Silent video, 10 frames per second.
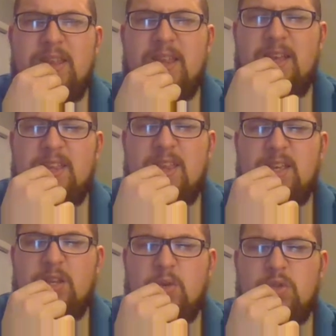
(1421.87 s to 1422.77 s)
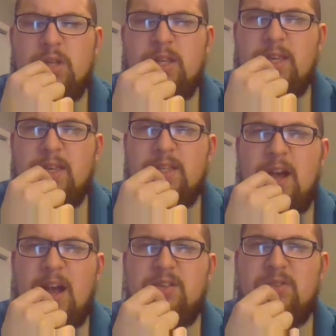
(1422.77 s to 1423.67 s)
I think it's
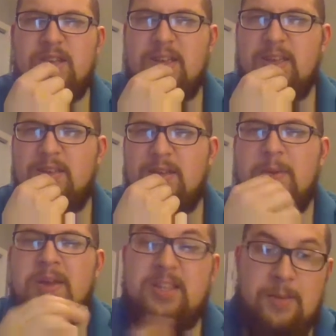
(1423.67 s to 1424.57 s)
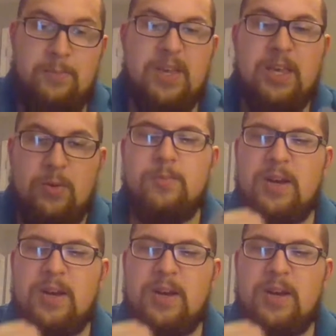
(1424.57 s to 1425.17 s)
either it's ambiguous,